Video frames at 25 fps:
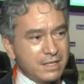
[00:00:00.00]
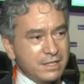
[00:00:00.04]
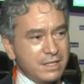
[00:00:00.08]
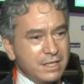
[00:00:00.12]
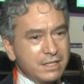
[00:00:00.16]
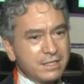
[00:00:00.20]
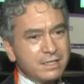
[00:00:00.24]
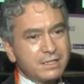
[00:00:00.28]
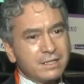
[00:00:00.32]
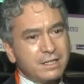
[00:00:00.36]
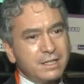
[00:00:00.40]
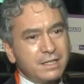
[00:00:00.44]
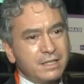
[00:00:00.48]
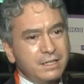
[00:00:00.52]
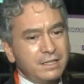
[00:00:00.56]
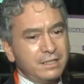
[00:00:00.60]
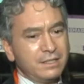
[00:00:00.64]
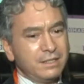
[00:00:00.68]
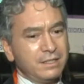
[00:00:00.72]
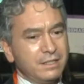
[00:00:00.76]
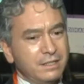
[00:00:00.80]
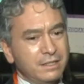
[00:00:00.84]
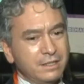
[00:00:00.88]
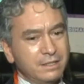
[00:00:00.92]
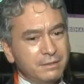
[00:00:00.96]
yes,
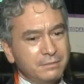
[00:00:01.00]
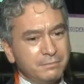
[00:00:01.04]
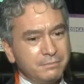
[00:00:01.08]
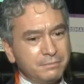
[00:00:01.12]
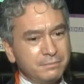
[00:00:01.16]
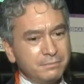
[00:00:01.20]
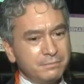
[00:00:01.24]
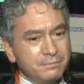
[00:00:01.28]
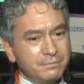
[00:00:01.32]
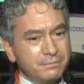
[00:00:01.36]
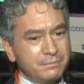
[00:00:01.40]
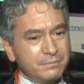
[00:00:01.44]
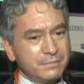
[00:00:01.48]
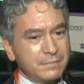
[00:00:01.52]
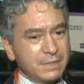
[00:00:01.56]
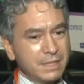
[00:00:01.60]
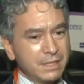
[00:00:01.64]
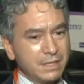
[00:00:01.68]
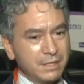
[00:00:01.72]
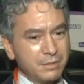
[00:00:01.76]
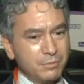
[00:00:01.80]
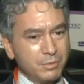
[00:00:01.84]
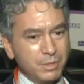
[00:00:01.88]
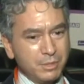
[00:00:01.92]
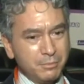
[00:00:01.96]
I, um,
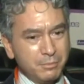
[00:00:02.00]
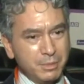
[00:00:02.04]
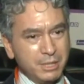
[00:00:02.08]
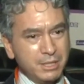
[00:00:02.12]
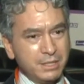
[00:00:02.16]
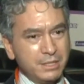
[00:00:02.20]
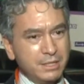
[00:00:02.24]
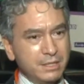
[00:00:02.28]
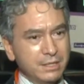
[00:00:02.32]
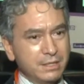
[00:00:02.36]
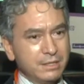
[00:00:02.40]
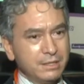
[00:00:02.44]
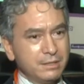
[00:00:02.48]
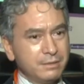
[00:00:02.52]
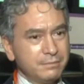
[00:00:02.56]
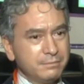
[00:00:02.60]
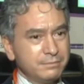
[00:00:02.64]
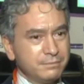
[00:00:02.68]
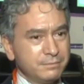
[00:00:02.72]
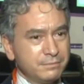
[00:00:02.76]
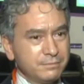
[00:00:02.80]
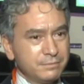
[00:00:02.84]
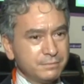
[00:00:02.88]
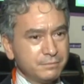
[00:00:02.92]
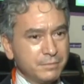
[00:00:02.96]
I will be
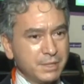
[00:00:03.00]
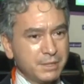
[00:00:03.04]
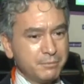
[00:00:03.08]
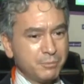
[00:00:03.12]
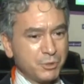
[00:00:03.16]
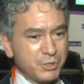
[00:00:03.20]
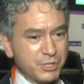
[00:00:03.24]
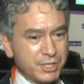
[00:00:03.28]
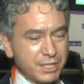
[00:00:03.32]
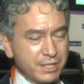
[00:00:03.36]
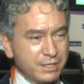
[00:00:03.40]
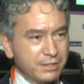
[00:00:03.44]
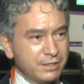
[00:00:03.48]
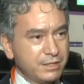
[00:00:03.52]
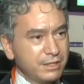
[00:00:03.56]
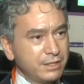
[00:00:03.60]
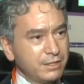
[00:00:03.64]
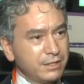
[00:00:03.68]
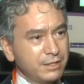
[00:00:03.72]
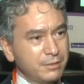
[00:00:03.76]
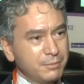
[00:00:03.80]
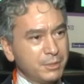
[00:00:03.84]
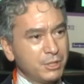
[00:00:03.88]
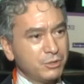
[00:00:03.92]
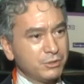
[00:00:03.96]
um,
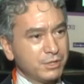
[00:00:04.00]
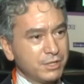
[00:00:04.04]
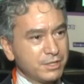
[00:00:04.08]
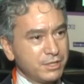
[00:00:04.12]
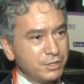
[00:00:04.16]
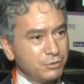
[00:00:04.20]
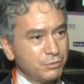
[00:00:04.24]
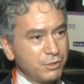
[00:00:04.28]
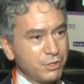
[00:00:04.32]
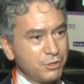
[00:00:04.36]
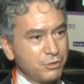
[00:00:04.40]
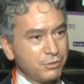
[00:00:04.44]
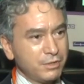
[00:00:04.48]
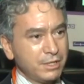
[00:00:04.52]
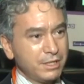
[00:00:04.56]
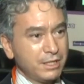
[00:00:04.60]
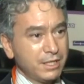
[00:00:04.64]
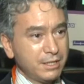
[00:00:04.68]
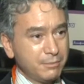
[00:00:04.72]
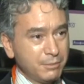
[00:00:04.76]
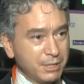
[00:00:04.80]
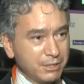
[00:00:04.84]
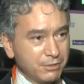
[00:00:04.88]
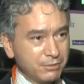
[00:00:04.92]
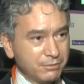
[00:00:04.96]
presenting about the situation in
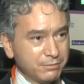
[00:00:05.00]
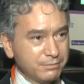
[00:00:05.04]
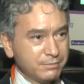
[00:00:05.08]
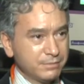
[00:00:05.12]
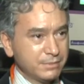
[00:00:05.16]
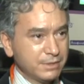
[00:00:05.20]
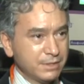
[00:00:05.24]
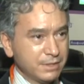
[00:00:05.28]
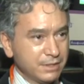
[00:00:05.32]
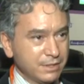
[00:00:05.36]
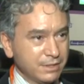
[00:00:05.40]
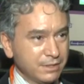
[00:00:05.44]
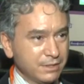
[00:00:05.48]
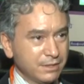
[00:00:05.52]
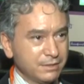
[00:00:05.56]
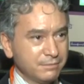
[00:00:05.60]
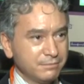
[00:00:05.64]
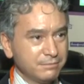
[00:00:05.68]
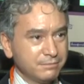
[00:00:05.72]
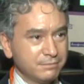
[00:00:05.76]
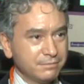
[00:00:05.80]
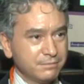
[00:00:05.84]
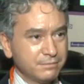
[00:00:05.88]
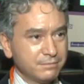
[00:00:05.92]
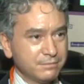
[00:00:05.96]
Lebanon,
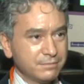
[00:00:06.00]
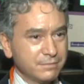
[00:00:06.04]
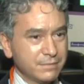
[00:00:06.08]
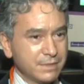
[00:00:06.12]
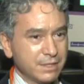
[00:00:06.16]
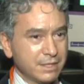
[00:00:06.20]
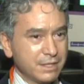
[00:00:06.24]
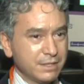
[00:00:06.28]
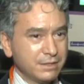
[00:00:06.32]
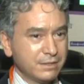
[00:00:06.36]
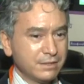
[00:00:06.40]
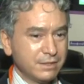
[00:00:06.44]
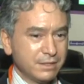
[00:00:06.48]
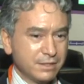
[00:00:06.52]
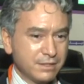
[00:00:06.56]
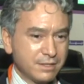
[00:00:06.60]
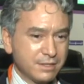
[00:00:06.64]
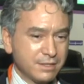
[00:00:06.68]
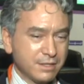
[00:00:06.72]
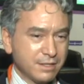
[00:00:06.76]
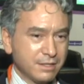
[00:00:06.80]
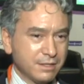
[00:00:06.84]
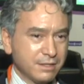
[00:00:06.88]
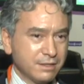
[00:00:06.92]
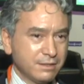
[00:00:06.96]
um, and
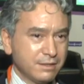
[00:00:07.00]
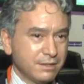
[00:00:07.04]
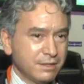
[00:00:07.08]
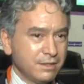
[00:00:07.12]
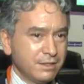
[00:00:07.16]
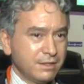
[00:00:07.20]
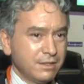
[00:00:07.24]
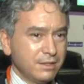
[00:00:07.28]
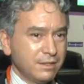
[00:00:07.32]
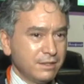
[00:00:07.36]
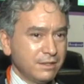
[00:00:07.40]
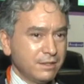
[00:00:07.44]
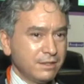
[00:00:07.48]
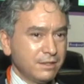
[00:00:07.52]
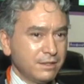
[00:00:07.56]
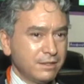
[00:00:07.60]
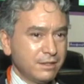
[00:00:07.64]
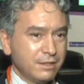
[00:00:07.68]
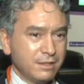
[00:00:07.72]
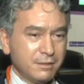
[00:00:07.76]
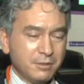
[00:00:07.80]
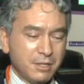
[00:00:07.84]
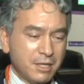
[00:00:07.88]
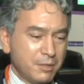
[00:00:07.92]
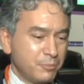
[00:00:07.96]
it's uh,
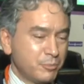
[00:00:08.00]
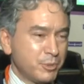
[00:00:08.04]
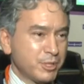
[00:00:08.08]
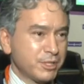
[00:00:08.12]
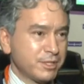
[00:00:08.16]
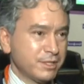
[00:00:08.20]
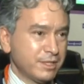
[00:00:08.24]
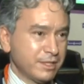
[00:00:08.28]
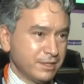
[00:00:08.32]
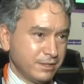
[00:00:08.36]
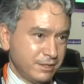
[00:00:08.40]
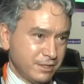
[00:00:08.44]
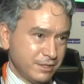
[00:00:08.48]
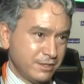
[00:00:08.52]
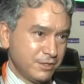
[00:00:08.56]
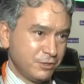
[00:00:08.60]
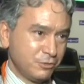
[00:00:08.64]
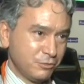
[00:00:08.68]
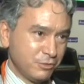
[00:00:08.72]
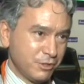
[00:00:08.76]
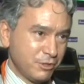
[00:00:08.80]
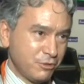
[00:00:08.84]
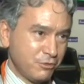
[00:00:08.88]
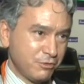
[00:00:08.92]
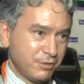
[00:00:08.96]
uh, unprecedented
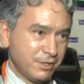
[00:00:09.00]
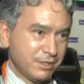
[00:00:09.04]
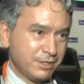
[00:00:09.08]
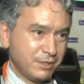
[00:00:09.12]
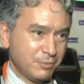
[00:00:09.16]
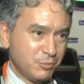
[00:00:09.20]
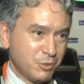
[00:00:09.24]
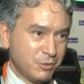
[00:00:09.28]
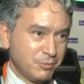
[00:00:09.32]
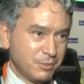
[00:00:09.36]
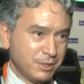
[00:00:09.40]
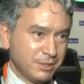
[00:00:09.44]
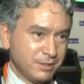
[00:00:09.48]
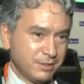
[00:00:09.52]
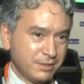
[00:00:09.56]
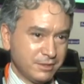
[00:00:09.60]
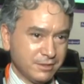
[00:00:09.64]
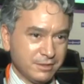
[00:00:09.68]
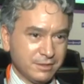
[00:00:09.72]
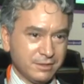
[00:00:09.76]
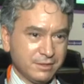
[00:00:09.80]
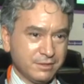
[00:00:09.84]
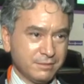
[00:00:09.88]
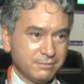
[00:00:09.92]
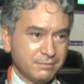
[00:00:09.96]
situation at the moment. Uh,
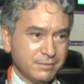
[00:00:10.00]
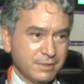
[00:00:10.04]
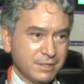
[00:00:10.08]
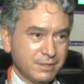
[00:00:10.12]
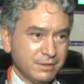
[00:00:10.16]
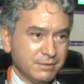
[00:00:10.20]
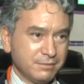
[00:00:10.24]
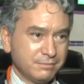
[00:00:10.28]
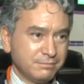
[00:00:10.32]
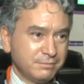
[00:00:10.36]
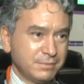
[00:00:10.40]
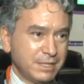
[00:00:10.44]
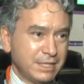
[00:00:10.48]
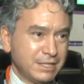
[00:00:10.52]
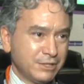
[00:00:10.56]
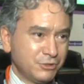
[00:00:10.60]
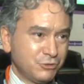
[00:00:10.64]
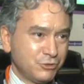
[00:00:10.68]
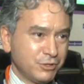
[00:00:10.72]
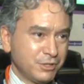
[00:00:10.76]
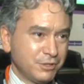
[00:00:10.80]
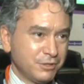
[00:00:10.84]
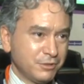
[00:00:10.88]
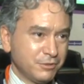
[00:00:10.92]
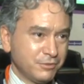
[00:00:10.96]
a uh,
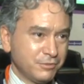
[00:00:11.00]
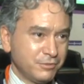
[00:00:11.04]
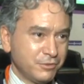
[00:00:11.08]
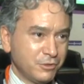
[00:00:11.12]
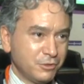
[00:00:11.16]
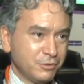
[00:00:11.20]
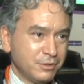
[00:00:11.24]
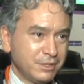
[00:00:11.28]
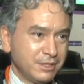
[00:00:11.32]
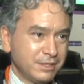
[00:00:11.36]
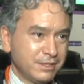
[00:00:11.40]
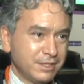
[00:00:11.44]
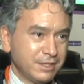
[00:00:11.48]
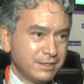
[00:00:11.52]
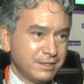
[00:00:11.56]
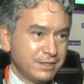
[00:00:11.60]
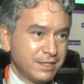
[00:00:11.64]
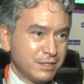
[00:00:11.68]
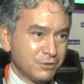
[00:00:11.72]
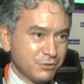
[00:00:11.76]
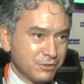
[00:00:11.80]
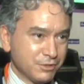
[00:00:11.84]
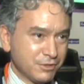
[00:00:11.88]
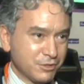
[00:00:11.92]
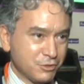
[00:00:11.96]
country of only
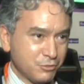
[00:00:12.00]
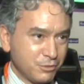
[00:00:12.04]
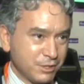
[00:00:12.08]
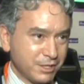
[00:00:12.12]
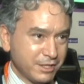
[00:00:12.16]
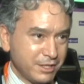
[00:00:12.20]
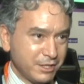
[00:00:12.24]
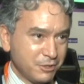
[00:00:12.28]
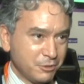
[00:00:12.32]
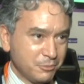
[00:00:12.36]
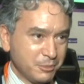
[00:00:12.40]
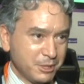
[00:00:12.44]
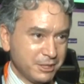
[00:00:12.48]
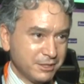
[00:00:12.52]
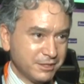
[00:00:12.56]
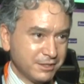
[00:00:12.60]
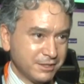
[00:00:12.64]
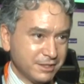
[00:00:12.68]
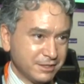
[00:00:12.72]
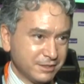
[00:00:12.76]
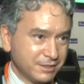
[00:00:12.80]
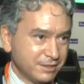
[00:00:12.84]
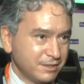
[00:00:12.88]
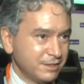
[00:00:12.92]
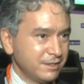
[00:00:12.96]
10,000 square
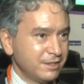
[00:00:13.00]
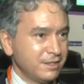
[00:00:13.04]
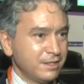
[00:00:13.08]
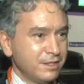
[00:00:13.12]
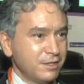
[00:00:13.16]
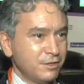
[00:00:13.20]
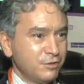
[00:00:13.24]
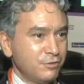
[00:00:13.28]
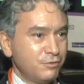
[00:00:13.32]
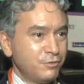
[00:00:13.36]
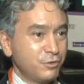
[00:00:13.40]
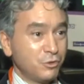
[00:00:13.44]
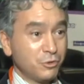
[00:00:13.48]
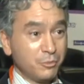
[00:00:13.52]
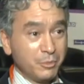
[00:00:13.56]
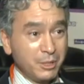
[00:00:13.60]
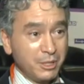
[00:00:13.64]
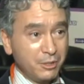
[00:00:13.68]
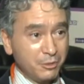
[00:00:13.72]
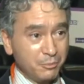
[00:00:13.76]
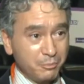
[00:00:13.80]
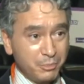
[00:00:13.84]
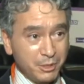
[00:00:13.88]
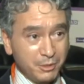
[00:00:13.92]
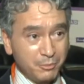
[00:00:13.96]
kilometers and 4
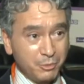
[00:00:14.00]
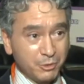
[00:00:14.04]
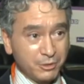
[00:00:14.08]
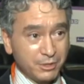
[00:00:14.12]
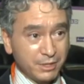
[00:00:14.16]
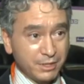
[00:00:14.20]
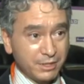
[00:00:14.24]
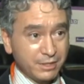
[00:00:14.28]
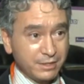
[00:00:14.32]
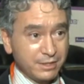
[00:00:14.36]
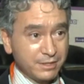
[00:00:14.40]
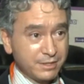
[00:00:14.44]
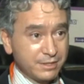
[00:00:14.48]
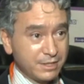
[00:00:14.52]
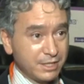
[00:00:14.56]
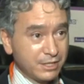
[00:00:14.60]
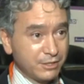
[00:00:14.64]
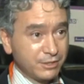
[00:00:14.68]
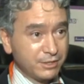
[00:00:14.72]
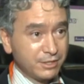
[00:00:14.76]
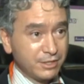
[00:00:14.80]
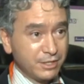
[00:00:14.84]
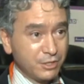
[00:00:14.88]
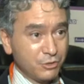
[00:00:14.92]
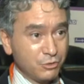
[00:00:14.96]
million people that are, is
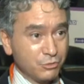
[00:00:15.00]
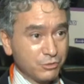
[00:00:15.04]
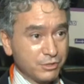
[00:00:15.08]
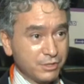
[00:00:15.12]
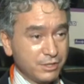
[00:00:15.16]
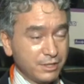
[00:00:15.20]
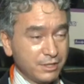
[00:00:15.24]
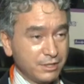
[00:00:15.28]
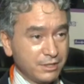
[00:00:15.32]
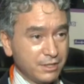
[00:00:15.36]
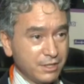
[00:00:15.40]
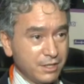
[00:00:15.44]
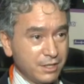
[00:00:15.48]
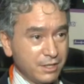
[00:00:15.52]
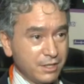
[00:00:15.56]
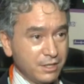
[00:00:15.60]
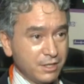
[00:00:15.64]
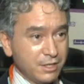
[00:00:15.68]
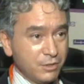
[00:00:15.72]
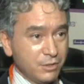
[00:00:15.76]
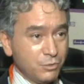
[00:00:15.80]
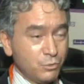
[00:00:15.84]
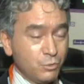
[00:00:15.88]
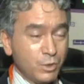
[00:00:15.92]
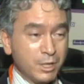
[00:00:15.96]
currently hosting
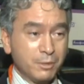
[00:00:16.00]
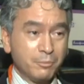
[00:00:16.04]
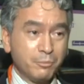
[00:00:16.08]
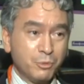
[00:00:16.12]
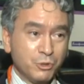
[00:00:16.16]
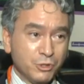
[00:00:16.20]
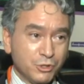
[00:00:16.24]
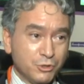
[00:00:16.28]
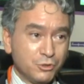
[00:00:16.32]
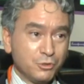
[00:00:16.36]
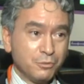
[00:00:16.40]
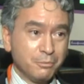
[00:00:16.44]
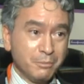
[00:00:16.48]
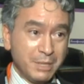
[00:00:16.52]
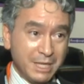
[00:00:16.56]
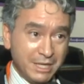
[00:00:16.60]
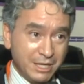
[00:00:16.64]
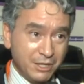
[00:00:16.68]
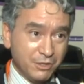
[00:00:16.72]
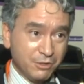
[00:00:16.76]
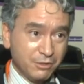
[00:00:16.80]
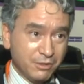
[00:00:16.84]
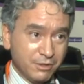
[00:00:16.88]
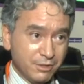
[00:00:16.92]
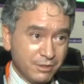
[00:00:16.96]
1.2
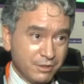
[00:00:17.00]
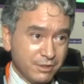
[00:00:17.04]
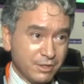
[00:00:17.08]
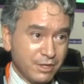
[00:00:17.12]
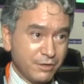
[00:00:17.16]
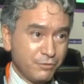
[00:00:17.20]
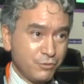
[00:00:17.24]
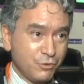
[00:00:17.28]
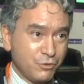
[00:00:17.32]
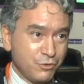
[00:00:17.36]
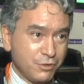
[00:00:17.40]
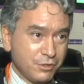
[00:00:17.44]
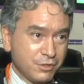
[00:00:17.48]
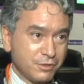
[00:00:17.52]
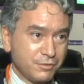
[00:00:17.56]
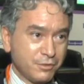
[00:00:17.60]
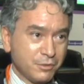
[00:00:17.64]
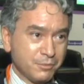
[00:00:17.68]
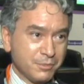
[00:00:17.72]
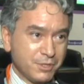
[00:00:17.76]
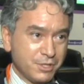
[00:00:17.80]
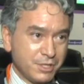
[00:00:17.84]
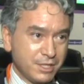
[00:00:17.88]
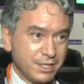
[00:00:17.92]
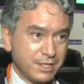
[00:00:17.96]
million refugees
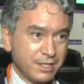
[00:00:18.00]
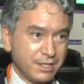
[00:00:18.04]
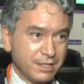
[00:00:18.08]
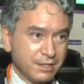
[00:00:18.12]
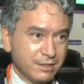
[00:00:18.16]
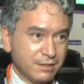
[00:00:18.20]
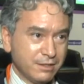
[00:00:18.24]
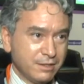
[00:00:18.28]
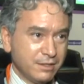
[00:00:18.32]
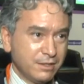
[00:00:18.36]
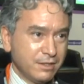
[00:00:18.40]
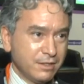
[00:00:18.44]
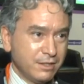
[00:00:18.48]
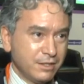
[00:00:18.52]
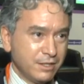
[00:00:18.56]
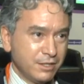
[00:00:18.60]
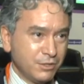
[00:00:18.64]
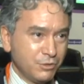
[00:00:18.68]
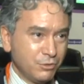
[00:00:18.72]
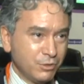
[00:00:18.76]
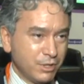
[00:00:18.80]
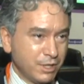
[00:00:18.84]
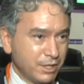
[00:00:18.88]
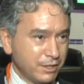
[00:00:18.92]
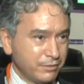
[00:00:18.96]
from Syria.
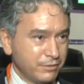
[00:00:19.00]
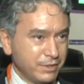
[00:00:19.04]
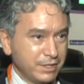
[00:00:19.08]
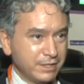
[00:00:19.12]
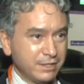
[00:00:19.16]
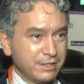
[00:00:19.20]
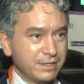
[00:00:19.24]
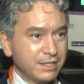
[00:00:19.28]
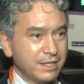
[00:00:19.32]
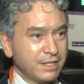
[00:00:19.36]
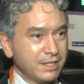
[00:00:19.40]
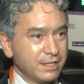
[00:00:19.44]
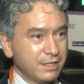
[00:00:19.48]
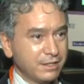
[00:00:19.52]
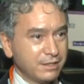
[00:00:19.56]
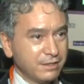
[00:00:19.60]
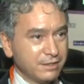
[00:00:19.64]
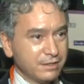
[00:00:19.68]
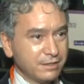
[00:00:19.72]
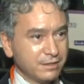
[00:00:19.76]
And you have the entire